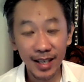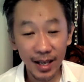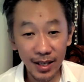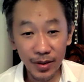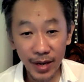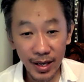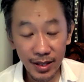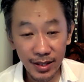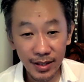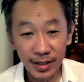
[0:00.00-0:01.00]

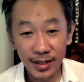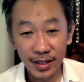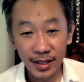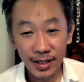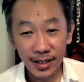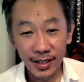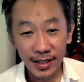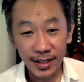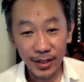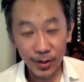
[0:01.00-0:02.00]
Otherwise,
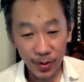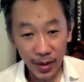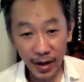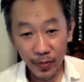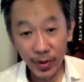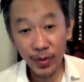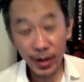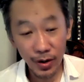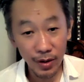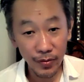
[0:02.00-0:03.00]
you know what happened
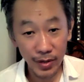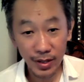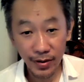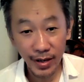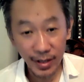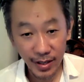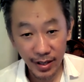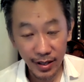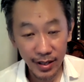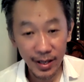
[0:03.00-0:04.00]
when God first created
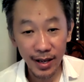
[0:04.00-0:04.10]
the earth?